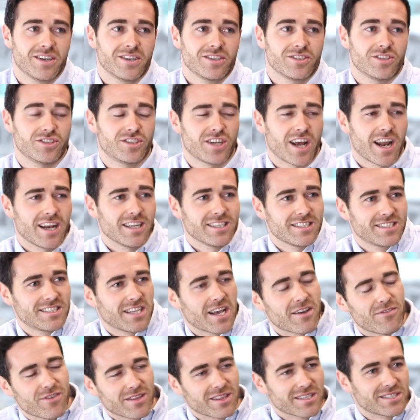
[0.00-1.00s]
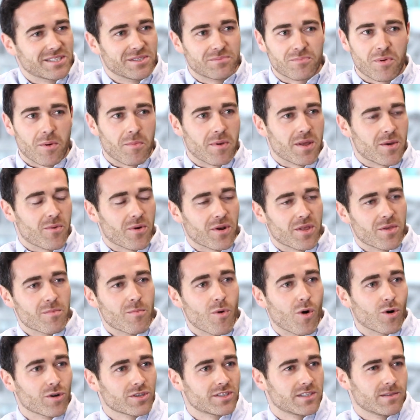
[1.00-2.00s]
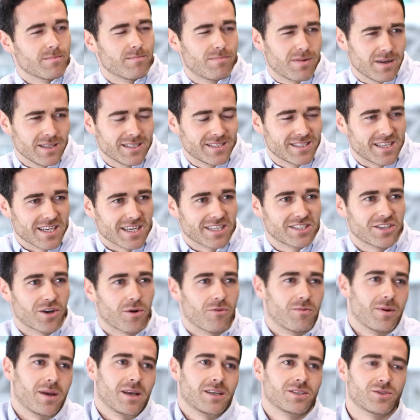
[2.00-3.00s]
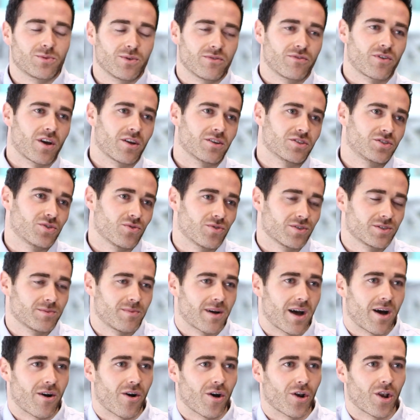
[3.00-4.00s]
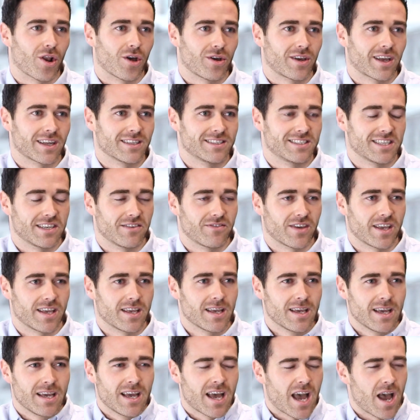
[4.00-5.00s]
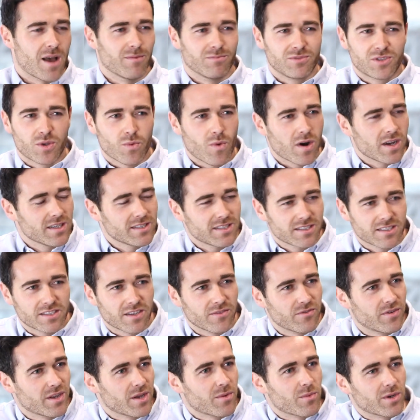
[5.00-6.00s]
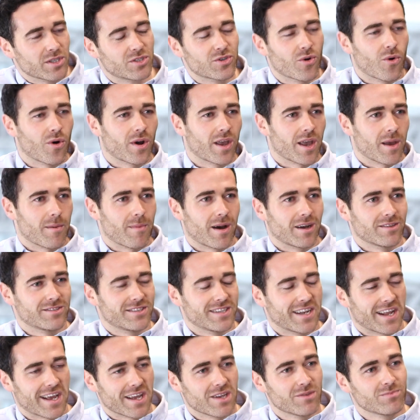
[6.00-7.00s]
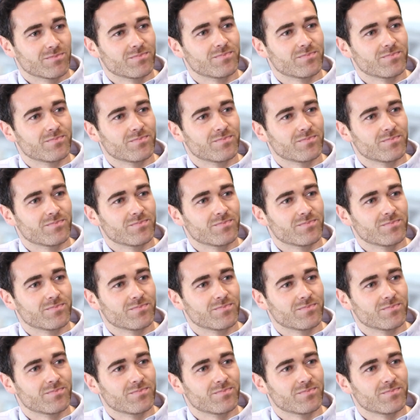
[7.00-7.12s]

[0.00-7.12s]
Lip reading: So Joannes, I think this is probably one of the more simplistic topics we've kind of talked about on Lokad TV. So why is it something we're talking about today?